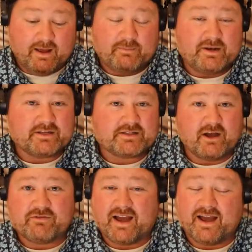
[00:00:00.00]
the disc
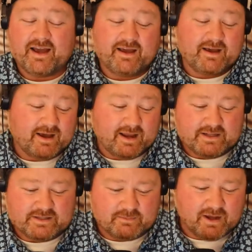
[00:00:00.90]
golf guy, I
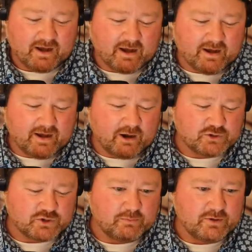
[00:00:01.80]
need some
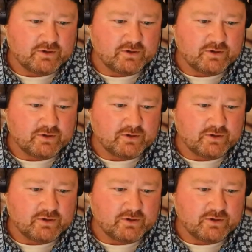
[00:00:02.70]
outro